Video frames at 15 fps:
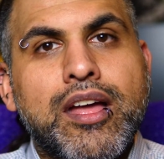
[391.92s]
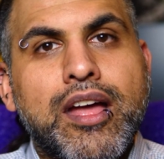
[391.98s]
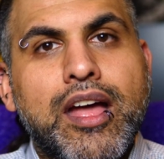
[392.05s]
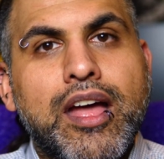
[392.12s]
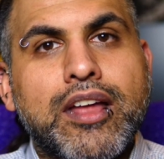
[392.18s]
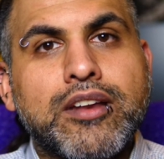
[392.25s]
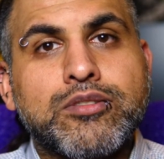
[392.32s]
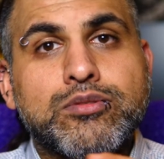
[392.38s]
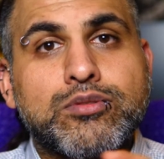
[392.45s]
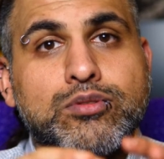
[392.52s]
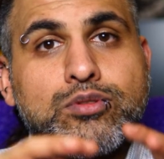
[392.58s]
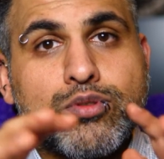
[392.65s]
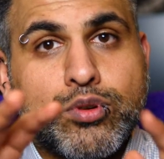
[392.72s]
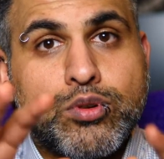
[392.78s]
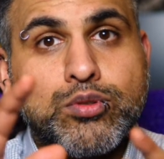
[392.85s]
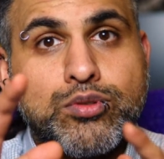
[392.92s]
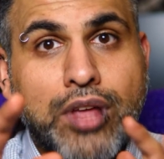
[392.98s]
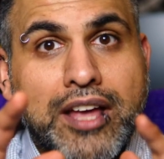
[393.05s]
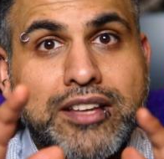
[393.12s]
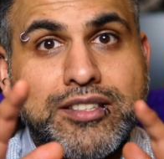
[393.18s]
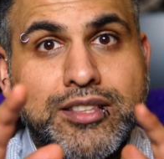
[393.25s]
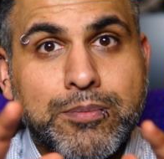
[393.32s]
And cool,
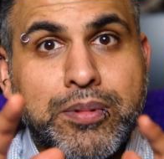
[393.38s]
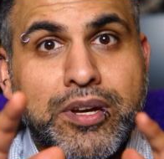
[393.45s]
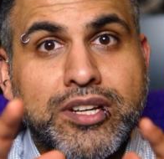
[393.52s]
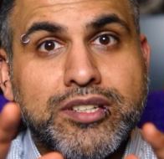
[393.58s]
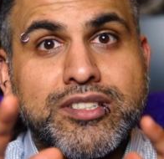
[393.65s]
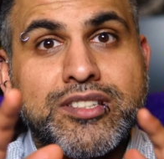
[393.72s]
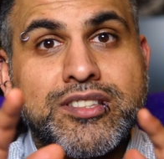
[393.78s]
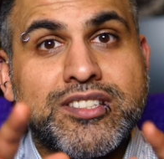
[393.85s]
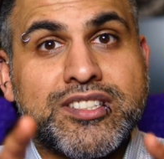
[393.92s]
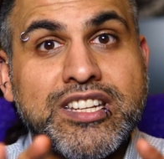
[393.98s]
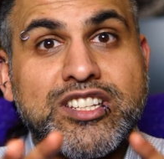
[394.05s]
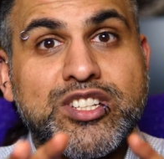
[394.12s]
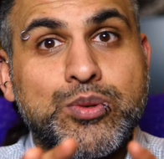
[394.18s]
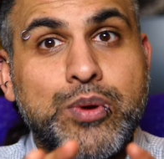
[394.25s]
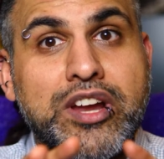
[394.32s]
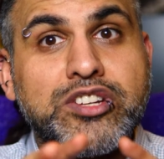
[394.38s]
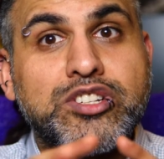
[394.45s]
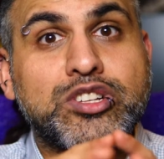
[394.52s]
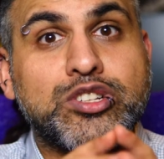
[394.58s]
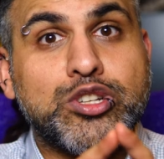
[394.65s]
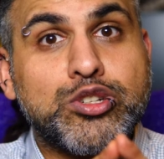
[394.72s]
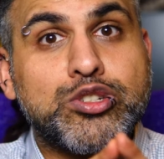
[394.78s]
that's the person's
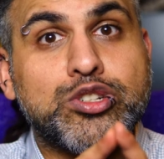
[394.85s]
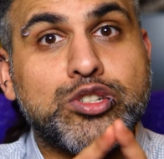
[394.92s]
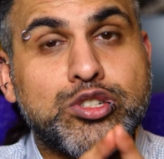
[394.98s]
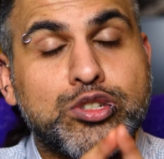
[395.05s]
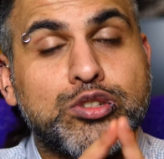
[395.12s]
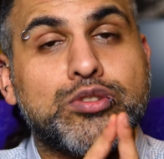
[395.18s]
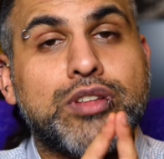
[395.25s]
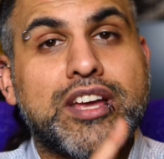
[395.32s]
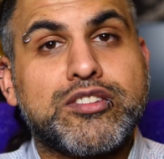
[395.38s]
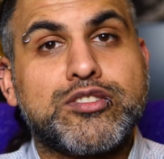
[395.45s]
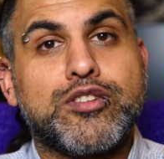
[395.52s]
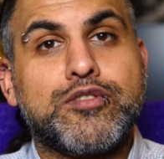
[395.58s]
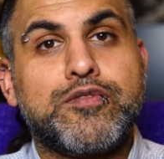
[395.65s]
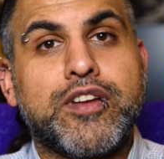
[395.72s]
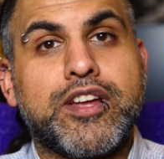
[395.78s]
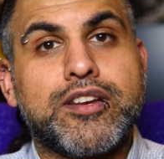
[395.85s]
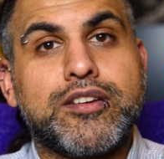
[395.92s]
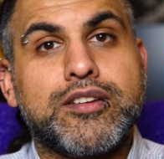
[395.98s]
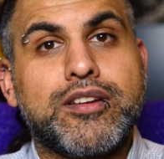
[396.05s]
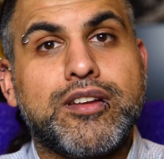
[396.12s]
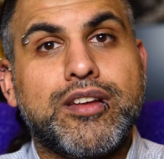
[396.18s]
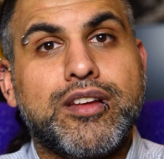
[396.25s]
situation you should do that stuff in.
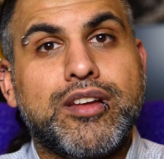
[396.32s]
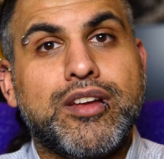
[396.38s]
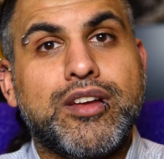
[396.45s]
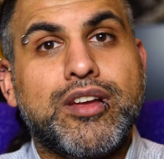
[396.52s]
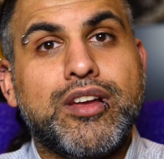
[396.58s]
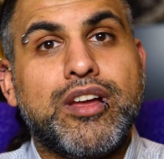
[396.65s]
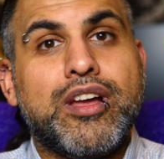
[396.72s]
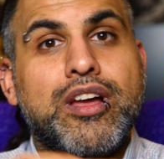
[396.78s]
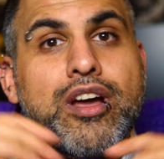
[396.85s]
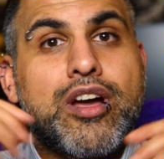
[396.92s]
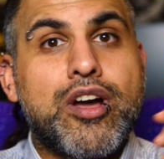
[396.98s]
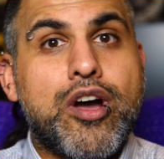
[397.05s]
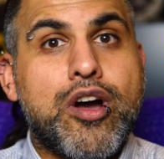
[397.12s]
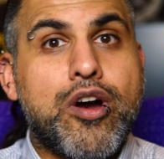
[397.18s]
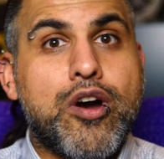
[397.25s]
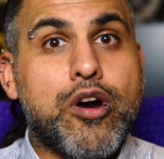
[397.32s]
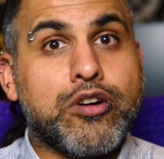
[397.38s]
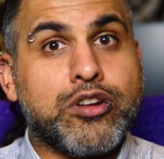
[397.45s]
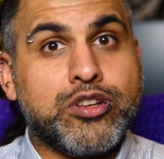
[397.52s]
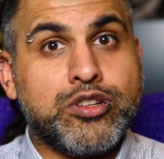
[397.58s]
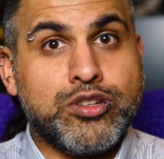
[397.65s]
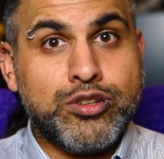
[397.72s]
On a
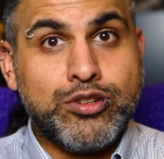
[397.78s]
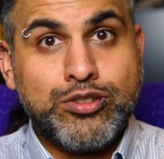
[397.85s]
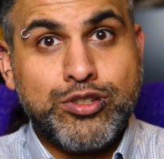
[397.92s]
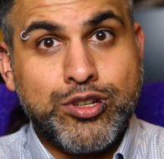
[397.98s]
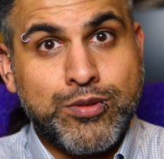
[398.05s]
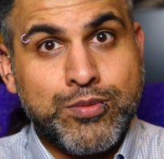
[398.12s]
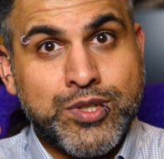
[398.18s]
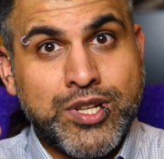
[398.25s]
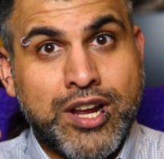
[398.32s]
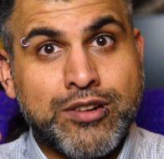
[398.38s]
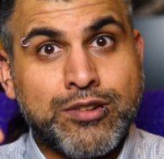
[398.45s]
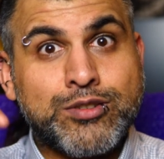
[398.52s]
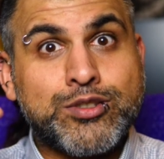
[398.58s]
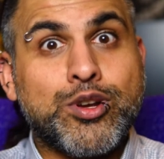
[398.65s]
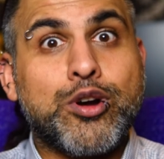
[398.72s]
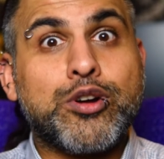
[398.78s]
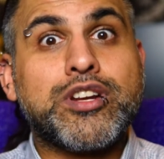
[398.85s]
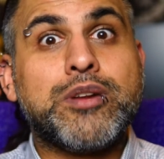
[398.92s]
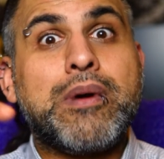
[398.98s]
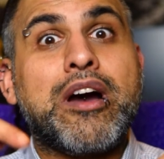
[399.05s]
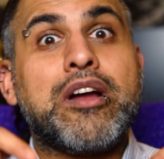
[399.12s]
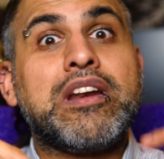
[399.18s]
YouTube channel talking
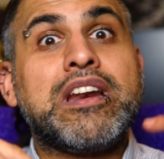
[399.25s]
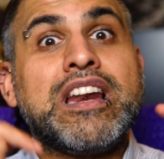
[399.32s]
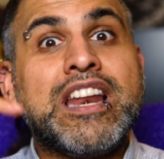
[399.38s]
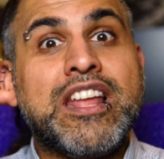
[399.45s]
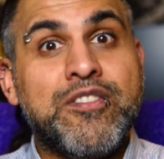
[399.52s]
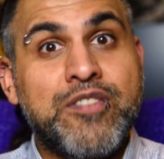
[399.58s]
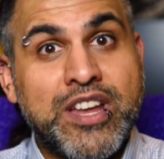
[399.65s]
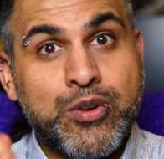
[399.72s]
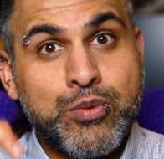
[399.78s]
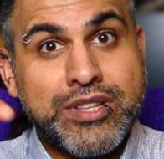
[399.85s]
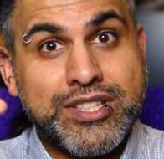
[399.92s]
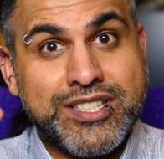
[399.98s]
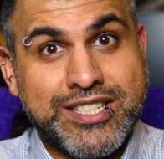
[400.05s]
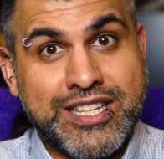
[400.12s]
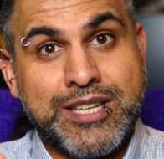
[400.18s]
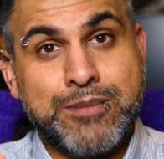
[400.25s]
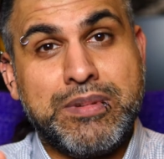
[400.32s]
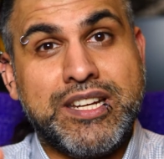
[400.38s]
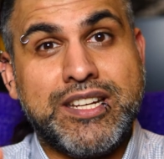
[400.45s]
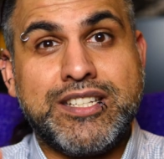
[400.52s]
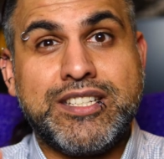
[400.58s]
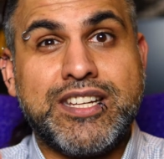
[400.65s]
about living with
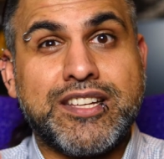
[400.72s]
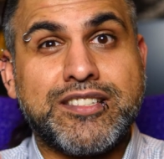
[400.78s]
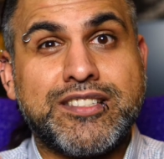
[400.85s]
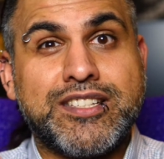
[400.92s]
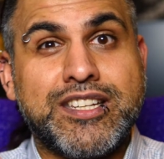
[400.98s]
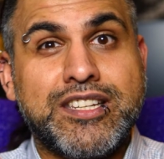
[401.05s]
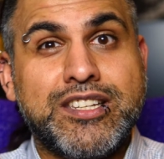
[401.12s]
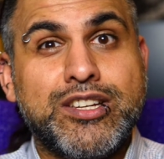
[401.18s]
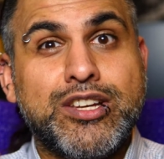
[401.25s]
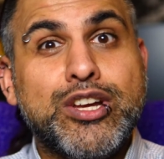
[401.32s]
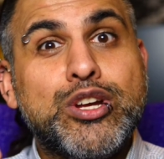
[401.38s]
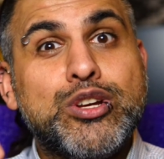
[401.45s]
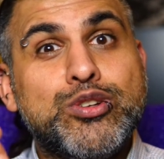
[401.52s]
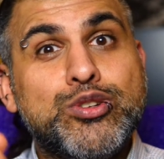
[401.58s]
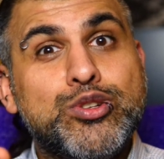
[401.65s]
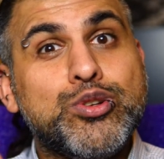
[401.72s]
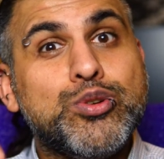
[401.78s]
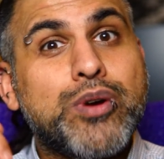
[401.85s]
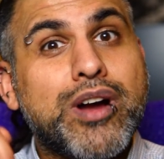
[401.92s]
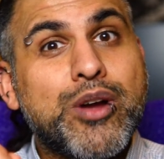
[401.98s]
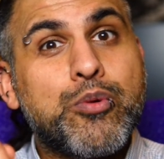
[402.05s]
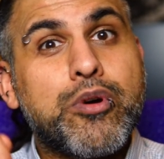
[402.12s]
C-PTSD, do
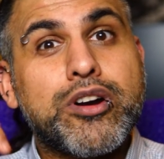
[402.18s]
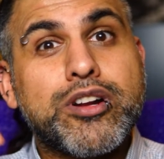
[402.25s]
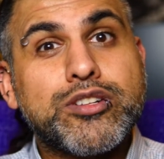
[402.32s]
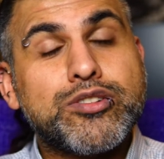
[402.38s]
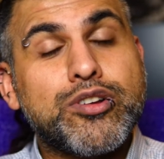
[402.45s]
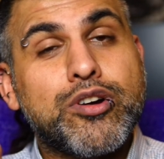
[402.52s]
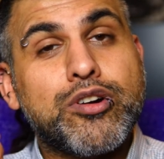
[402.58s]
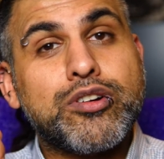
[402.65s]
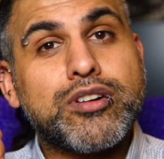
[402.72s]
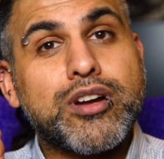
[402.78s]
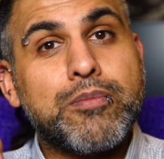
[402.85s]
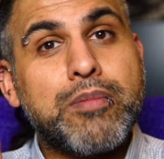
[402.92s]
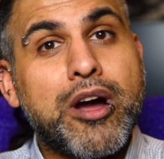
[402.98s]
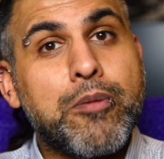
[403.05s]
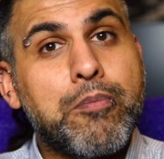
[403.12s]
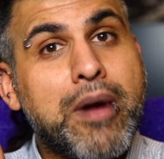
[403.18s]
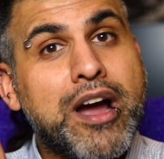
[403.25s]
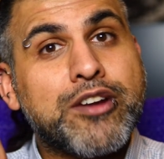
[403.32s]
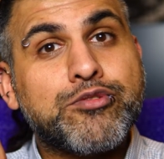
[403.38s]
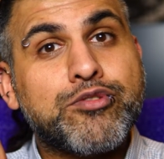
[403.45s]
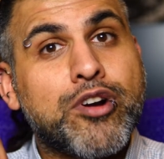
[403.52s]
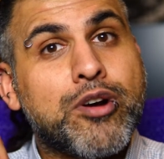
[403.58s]
I want to talk about
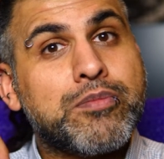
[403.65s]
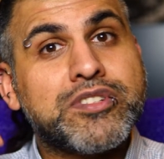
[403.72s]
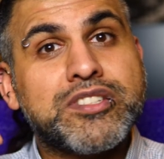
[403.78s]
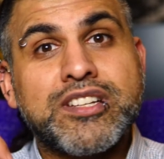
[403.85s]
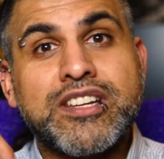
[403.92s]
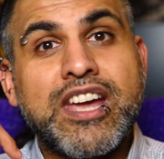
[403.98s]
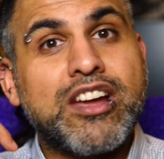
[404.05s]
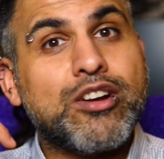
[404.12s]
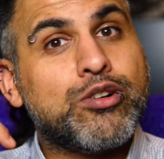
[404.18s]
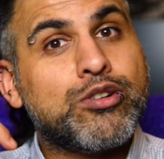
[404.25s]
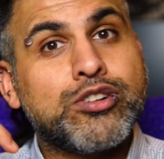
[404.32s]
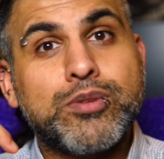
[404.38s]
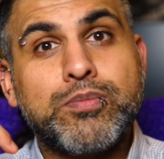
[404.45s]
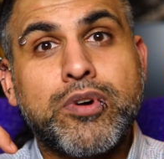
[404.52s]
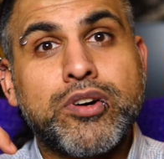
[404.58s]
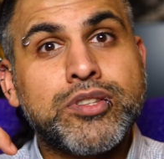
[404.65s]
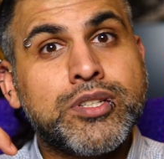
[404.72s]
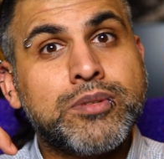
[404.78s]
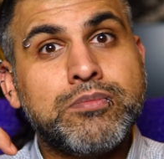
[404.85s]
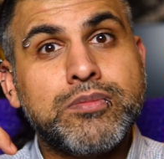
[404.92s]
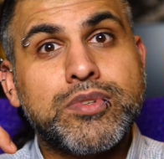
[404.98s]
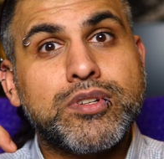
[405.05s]
my traumas and get hung up on
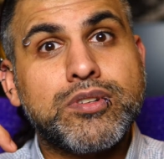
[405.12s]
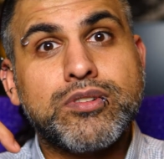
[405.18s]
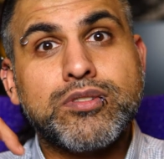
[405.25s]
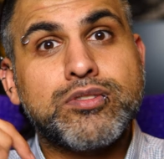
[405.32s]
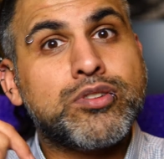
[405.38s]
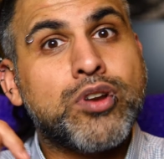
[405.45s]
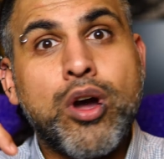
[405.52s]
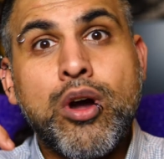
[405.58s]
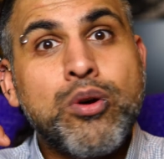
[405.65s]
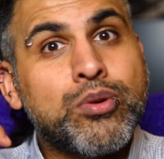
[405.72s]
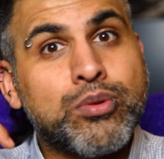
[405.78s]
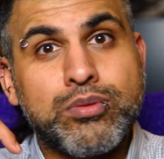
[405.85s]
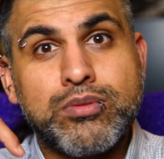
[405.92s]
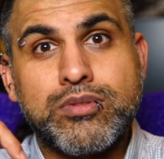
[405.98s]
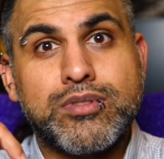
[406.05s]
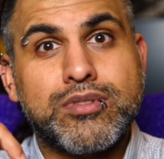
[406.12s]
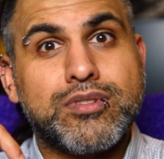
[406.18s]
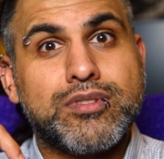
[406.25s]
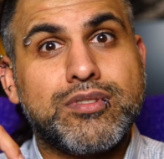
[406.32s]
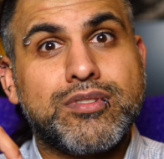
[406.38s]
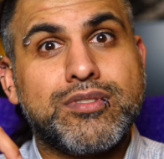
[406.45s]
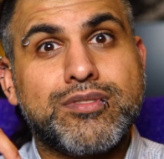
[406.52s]
them? No,
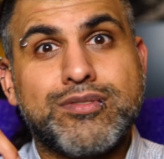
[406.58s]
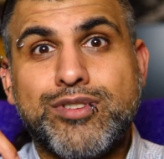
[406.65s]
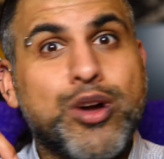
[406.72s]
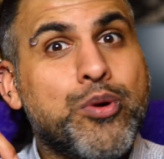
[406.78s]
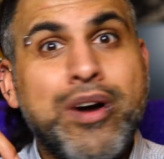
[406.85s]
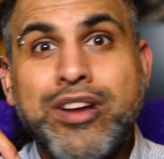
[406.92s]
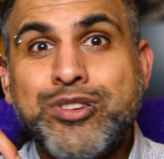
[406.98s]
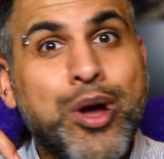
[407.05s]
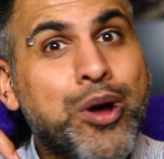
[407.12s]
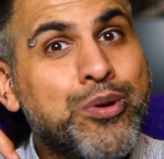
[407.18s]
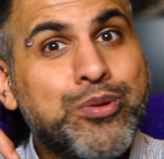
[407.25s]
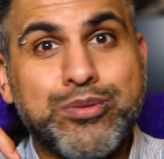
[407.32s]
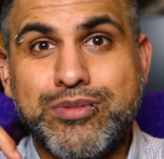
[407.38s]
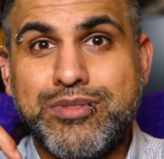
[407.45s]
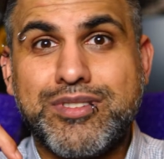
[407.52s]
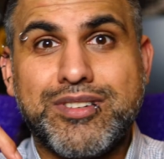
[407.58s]
I don't.